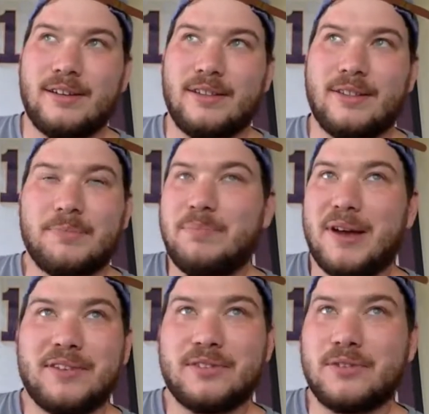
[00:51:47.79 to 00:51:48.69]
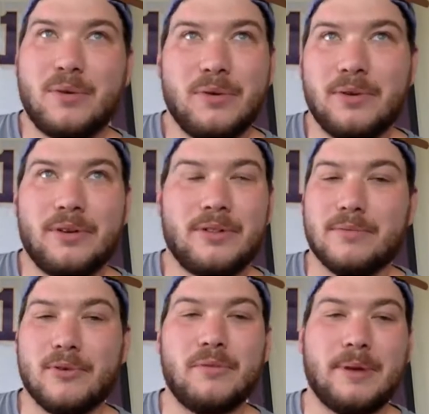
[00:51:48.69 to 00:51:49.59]
the best corner in the
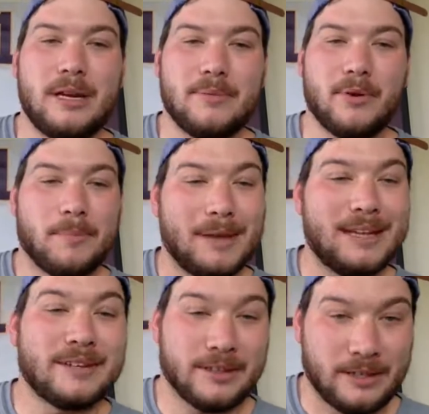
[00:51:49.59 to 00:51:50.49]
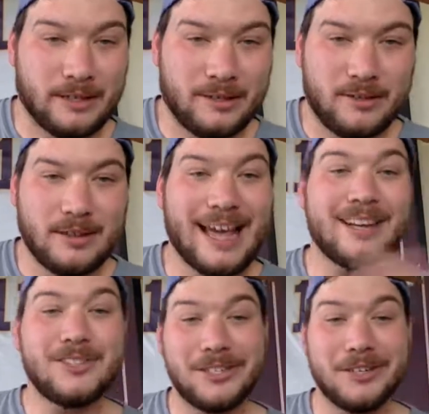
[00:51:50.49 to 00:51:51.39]
room anymore mentally.
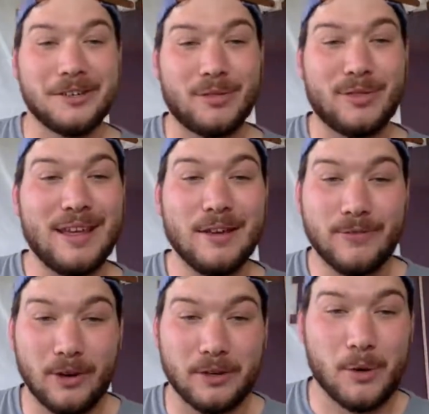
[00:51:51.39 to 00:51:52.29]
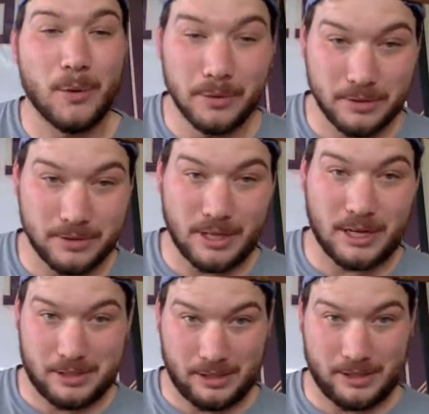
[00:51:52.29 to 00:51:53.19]
Last year, think of our corners
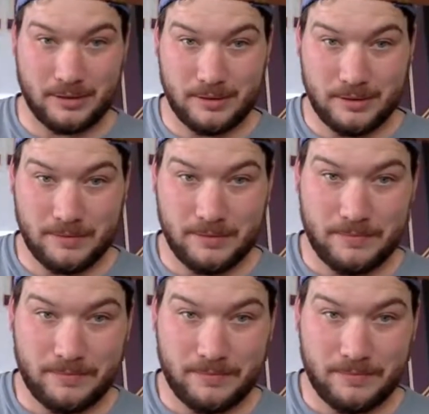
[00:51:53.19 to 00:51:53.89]
last year. Oh,